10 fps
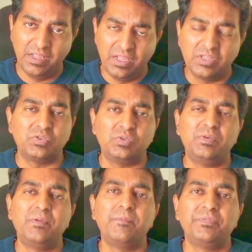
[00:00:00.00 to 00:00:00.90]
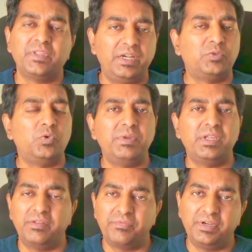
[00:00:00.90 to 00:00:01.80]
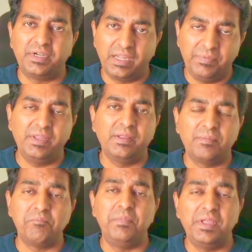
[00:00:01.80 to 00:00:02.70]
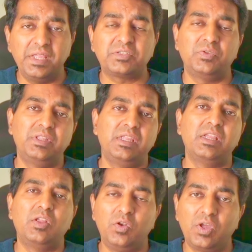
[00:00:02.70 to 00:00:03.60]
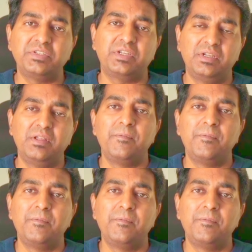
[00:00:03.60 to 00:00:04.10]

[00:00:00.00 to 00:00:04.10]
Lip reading: So it could be a different IP based on the logic